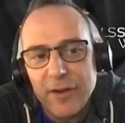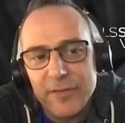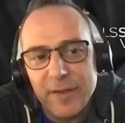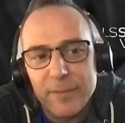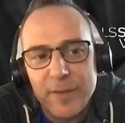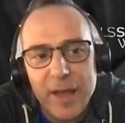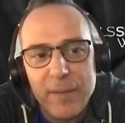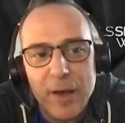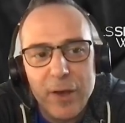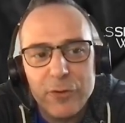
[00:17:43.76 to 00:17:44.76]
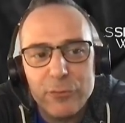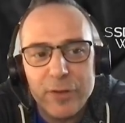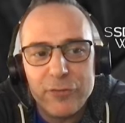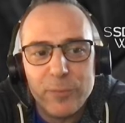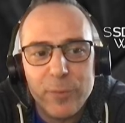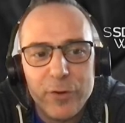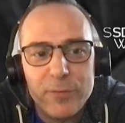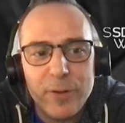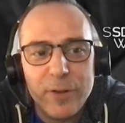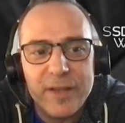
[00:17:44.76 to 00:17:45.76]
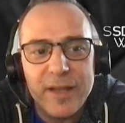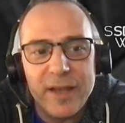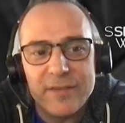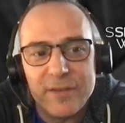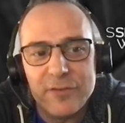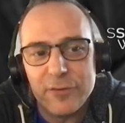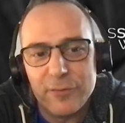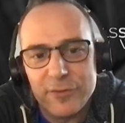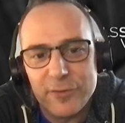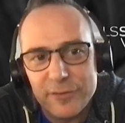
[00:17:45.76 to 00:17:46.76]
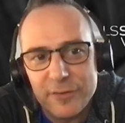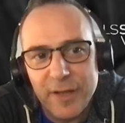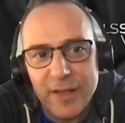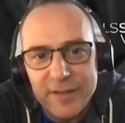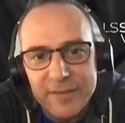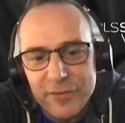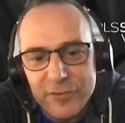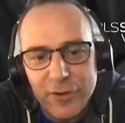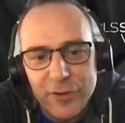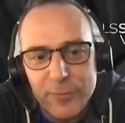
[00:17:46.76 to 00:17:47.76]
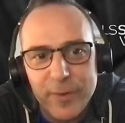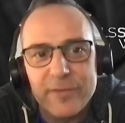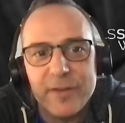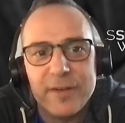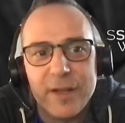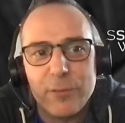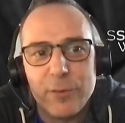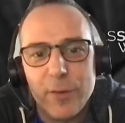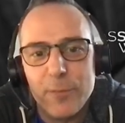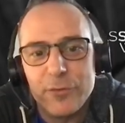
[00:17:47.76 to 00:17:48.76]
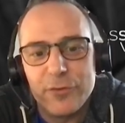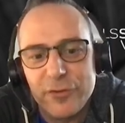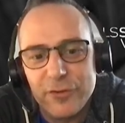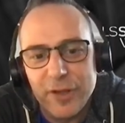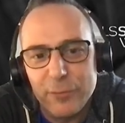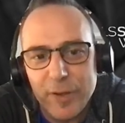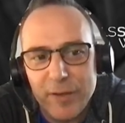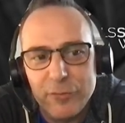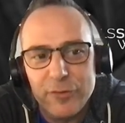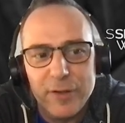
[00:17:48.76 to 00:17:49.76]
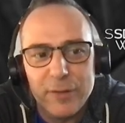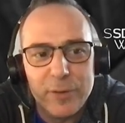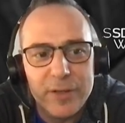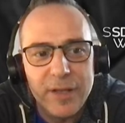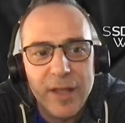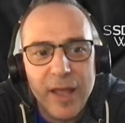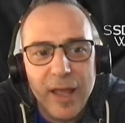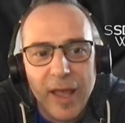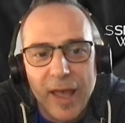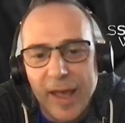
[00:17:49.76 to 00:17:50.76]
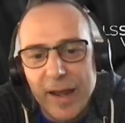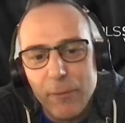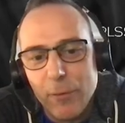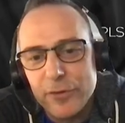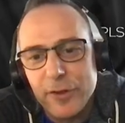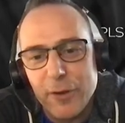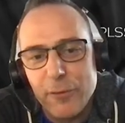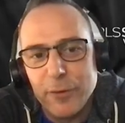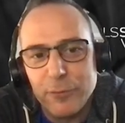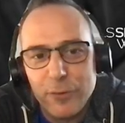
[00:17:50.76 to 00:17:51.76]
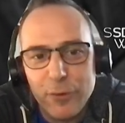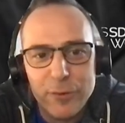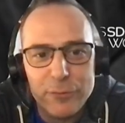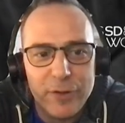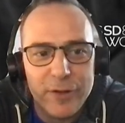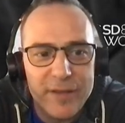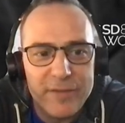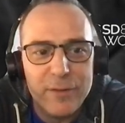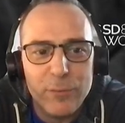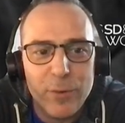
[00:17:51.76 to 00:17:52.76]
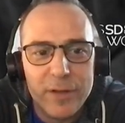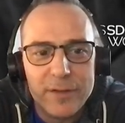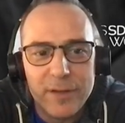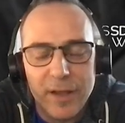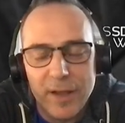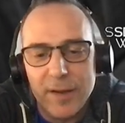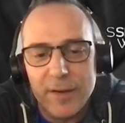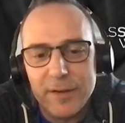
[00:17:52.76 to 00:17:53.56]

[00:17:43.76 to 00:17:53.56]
And at the same time, how do I support multi-access services? And this is just basic network composition that we have to deal with. And I won't talk when you go into the SD1